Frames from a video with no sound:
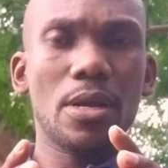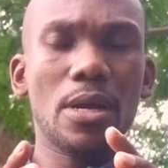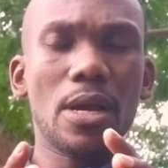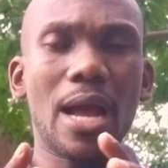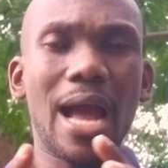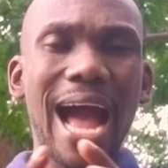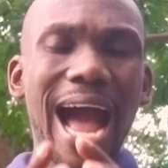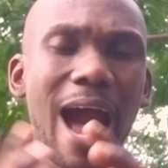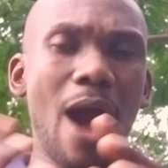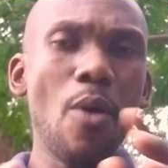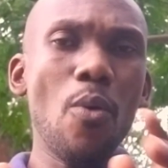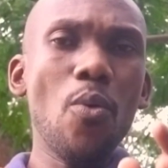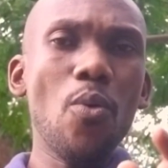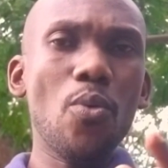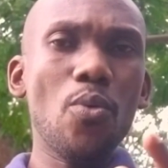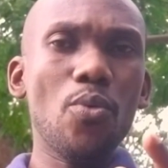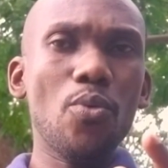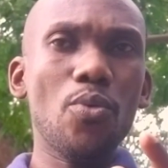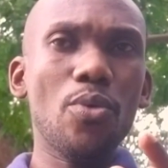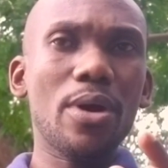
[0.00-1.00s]
how
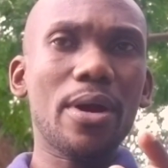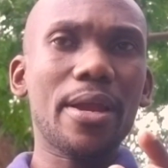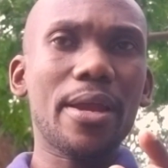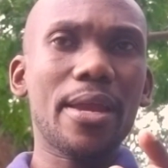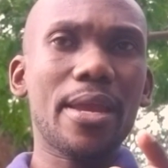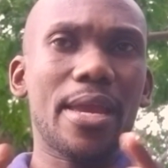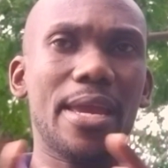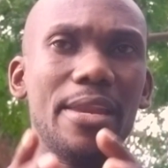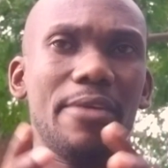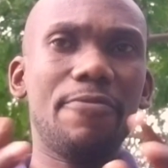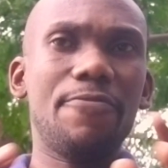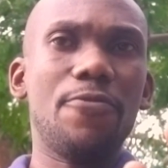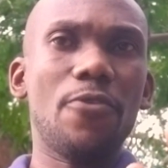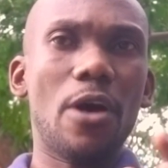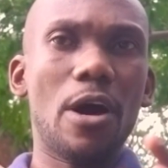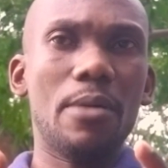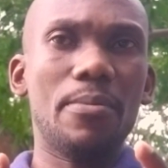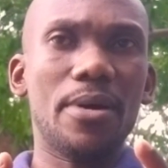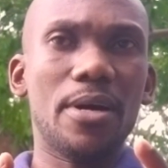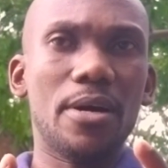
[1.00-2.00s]
can a
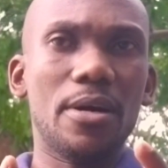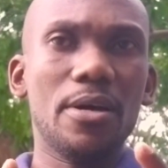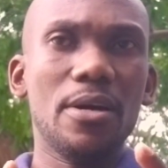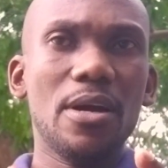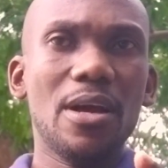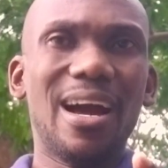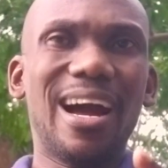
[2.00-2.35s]
farmer